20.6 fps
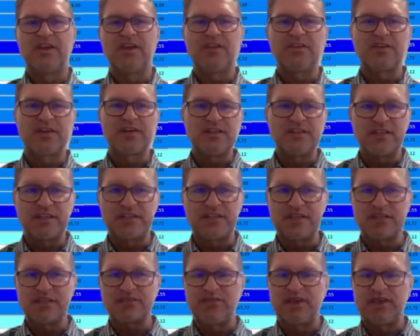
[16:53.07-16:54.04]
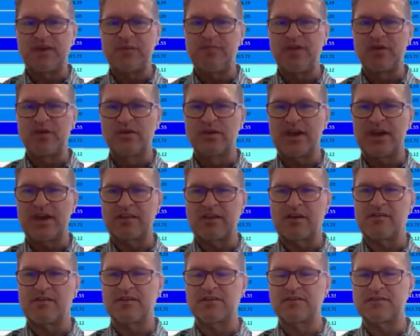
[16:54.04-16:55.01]
KEY360 is very big on
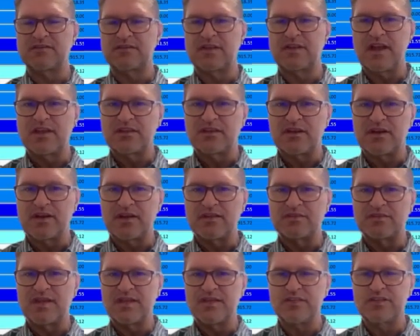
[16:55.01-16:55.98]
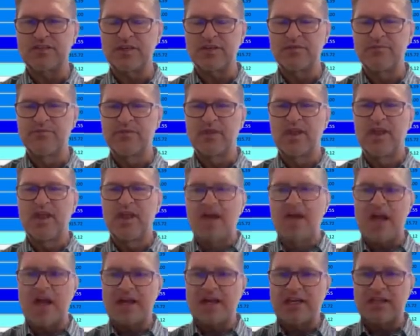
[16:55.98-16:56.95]
categorization.
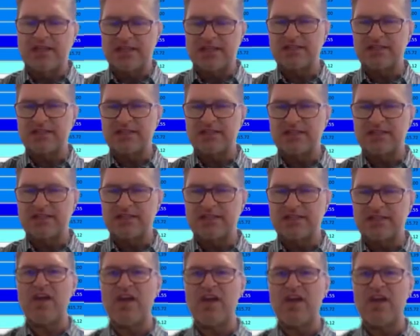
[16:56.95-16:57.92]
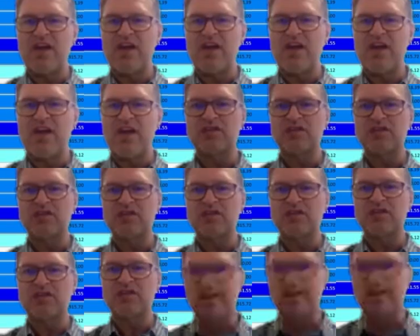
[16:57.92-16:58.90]
And in this case, we have a cost
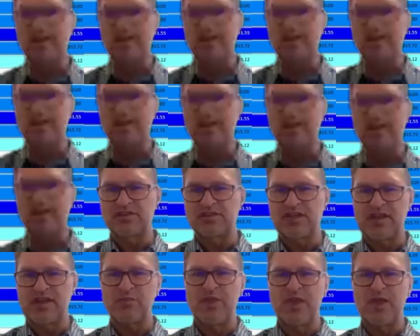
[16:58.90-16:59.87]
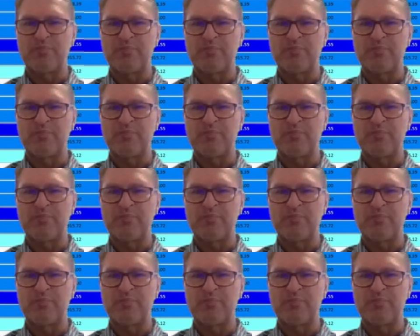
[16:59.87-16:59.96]
breakdown structure that